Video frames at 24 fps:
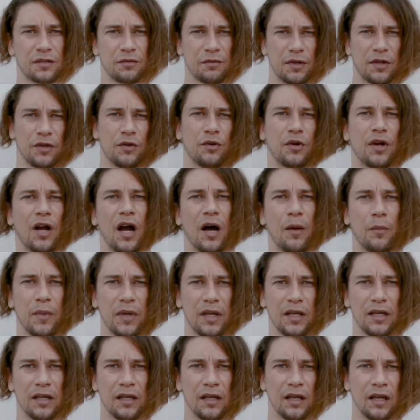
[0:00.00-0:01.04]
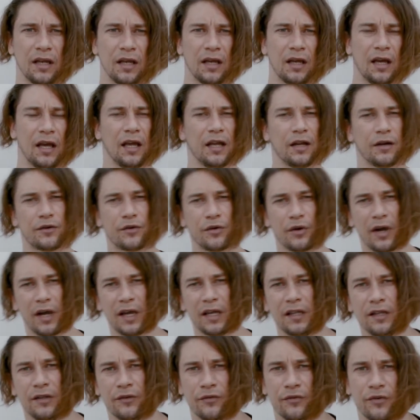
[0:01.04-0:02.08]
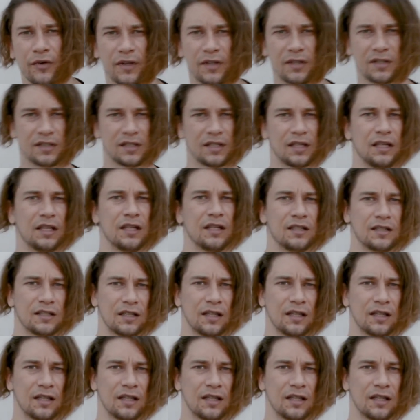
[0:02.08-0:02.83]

when you come in and try different things.